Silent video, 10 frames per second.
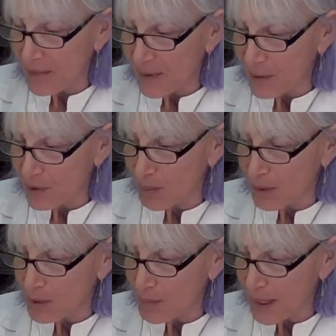I feel so
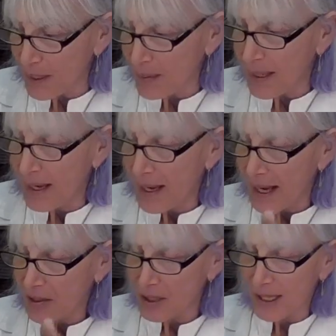much better. I
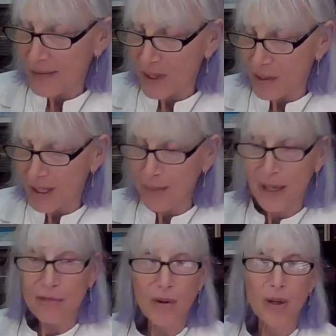still have to clear my
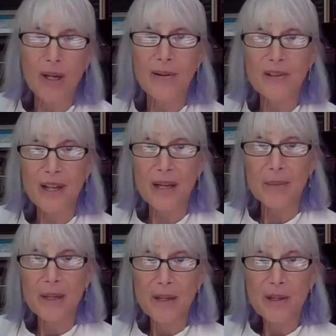throat all the time.
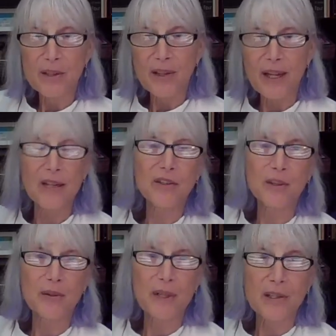So the
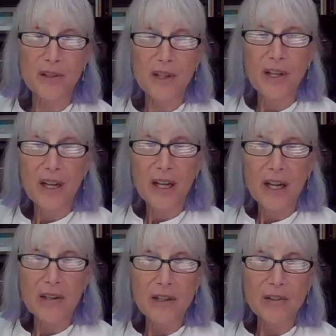answer is,
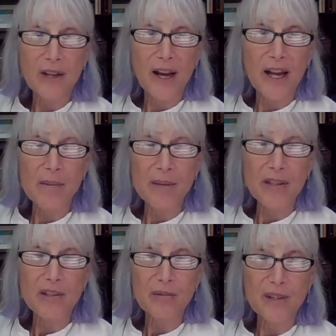your diet made
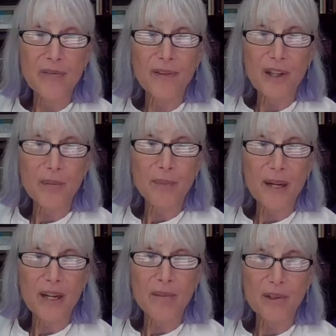your reflux
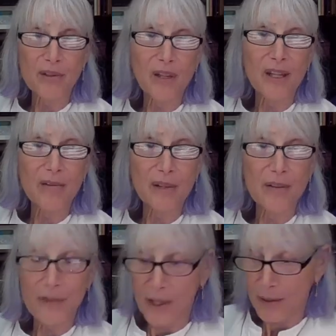better, but you still have
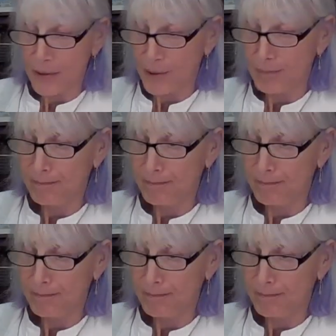reflux.